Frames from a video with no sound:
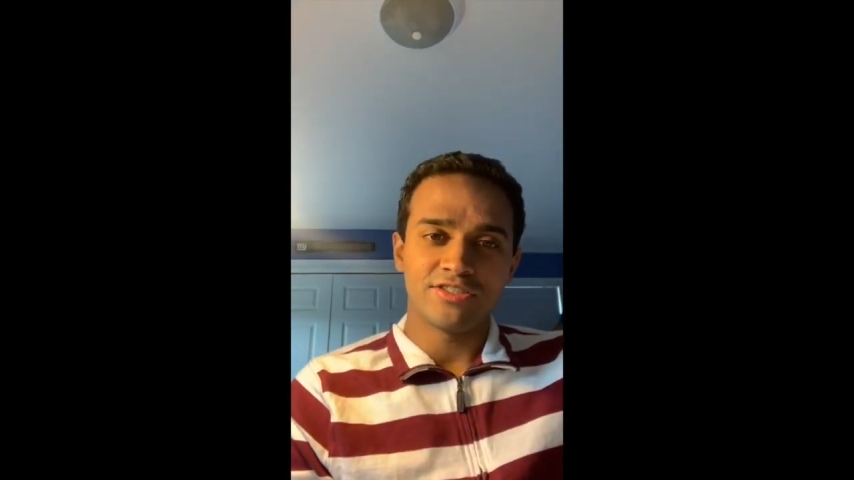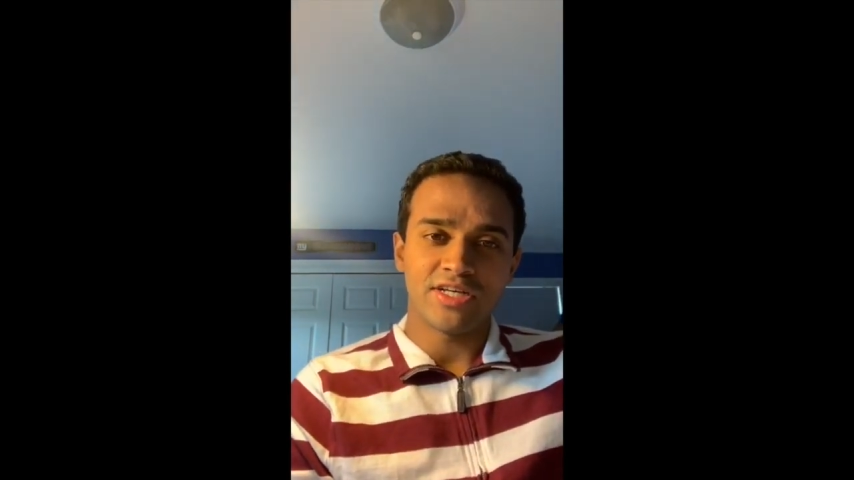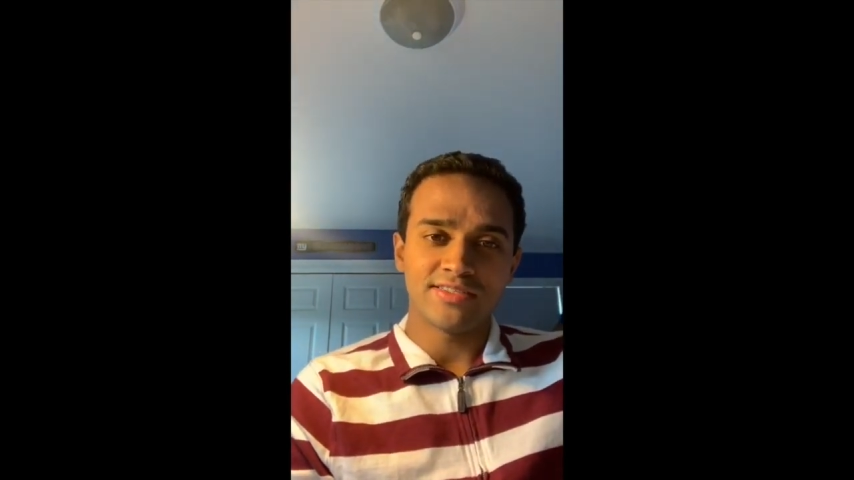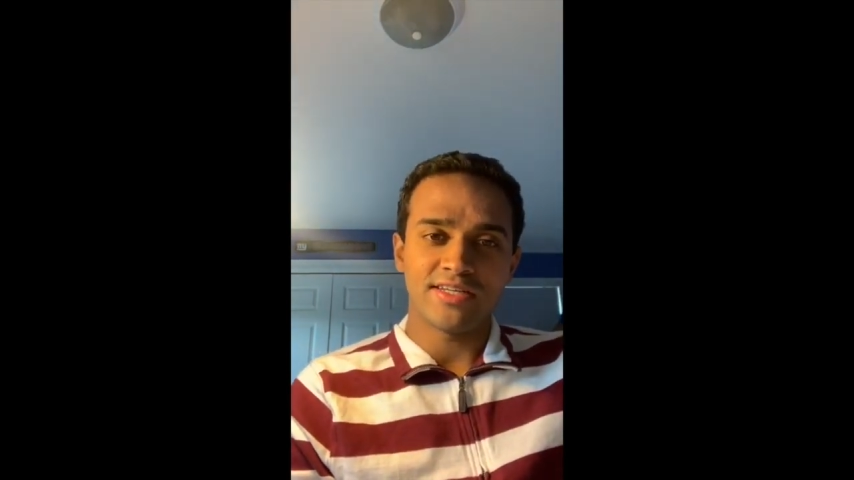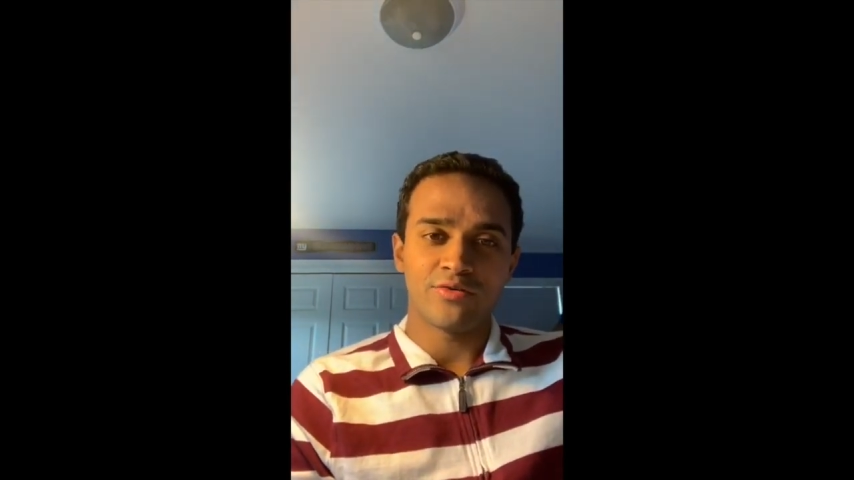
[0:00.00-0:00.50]

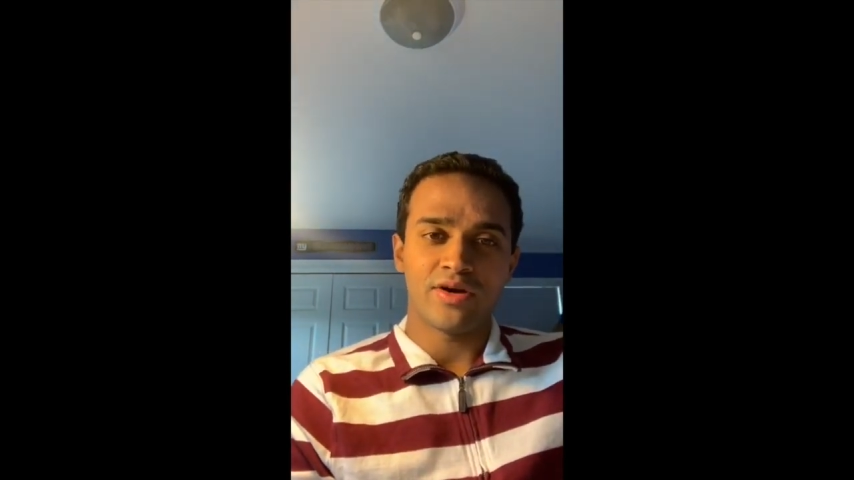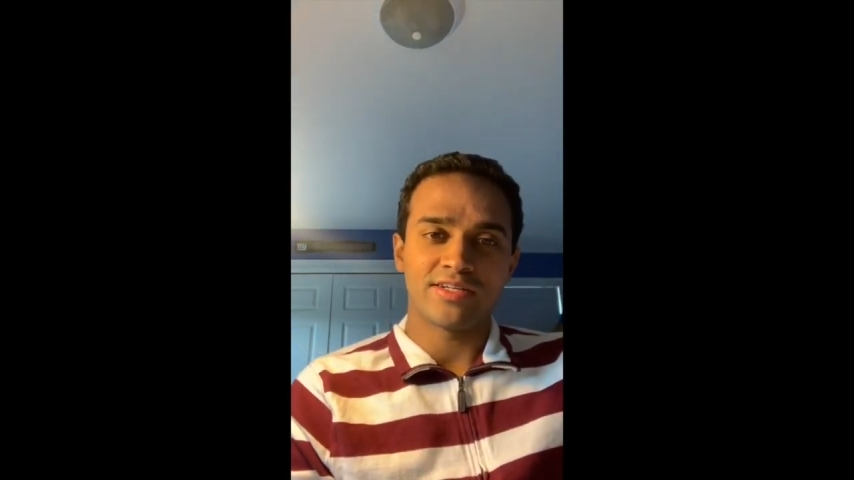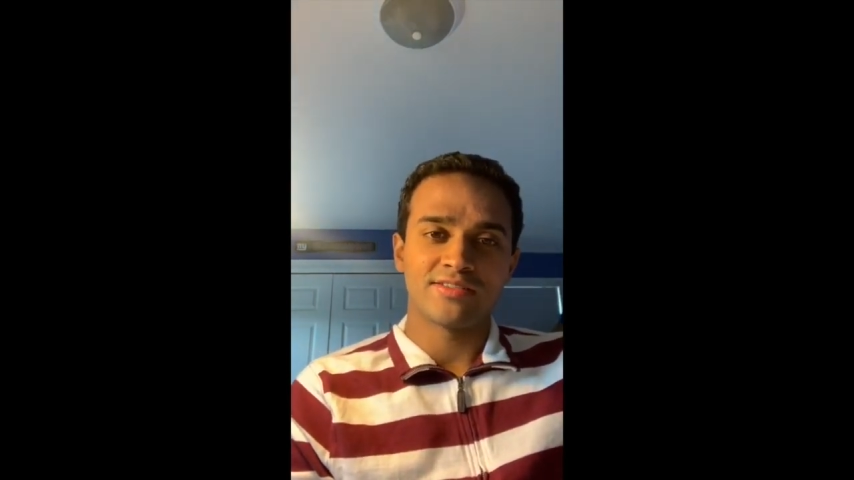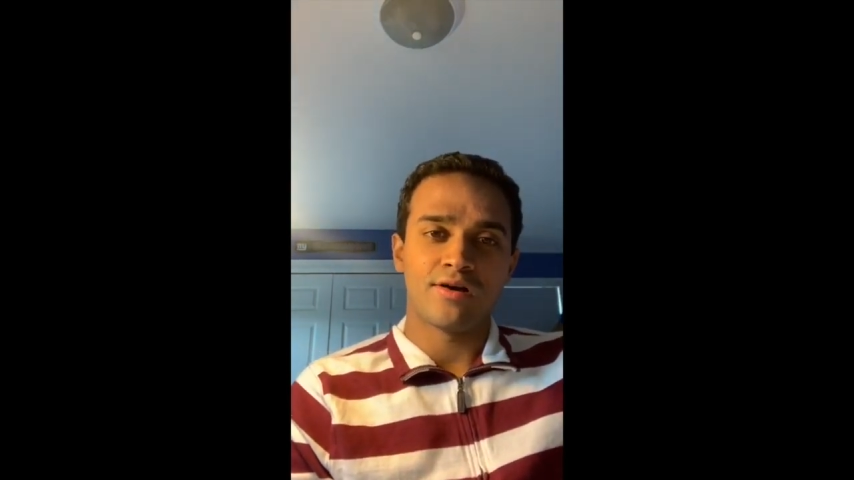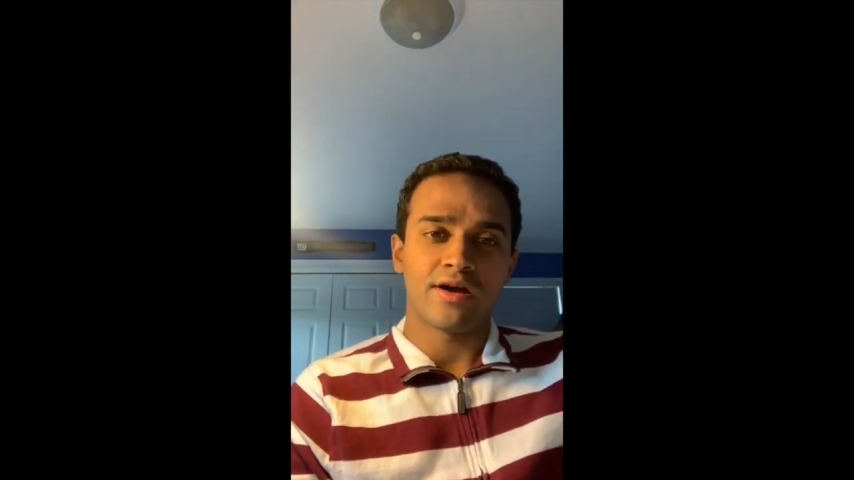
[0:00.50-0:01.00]
Jensen
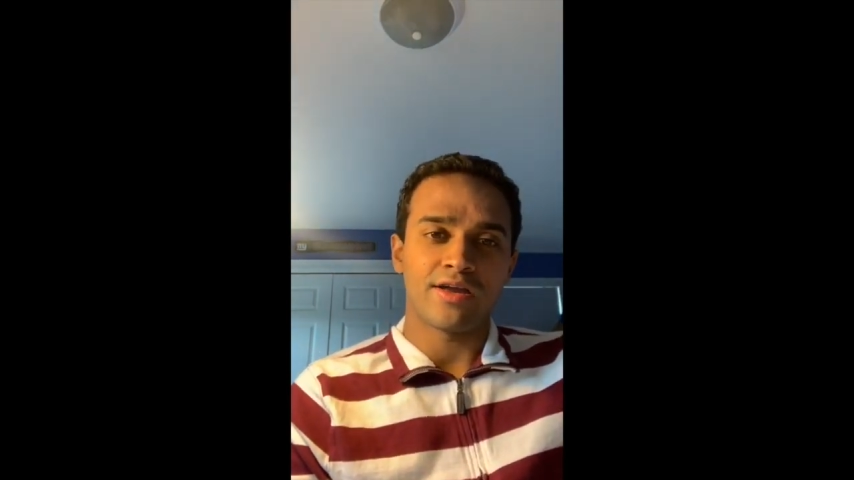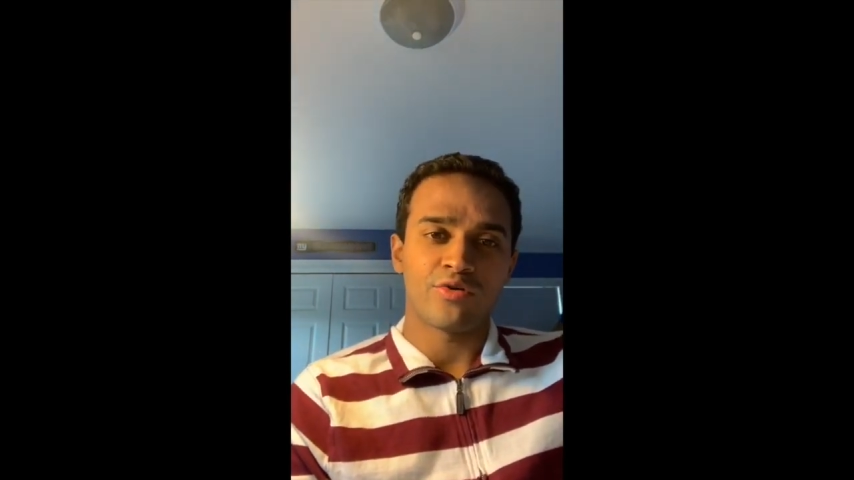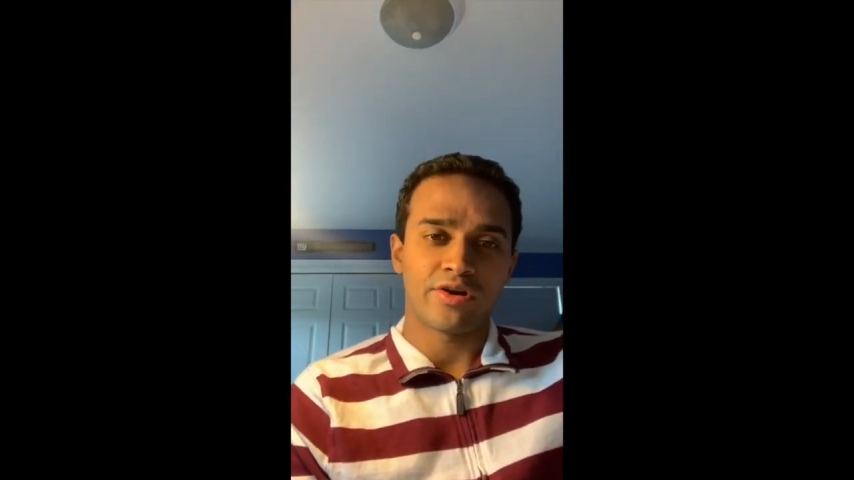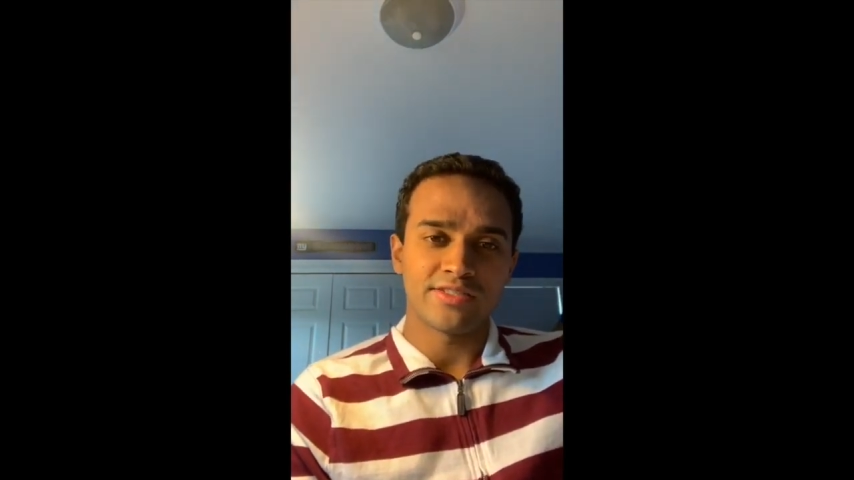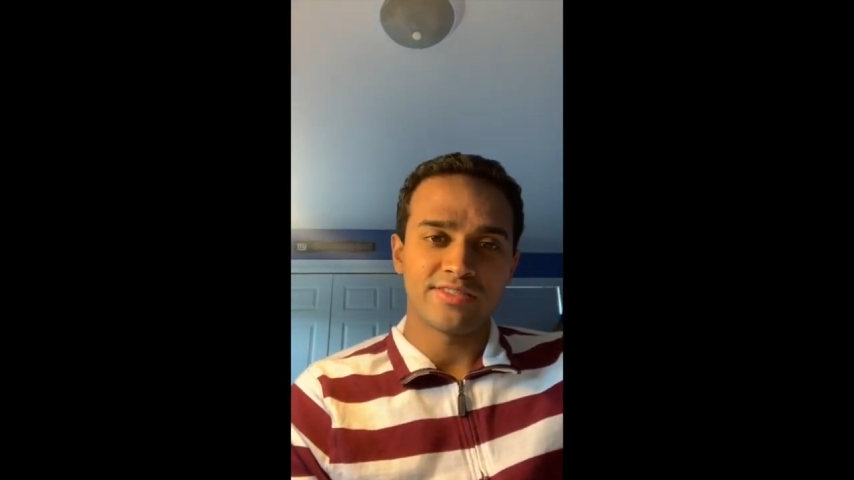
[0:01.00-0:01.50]
Huang's talk at
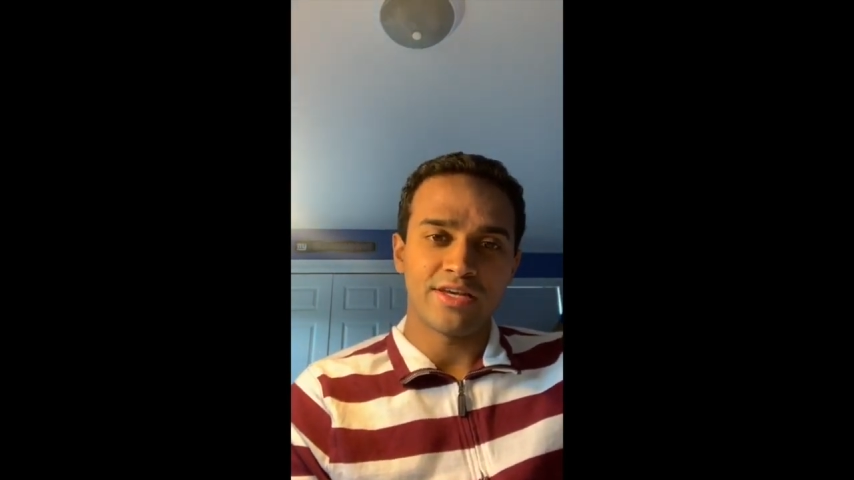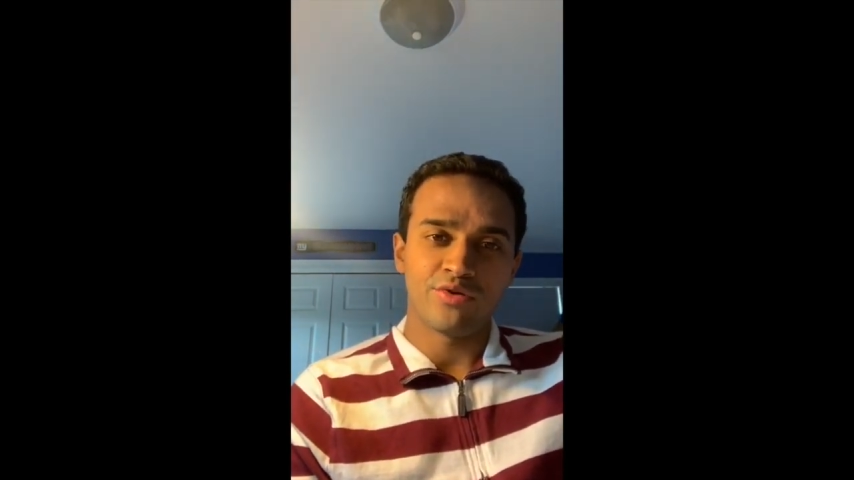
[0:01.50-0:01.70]
Oregon State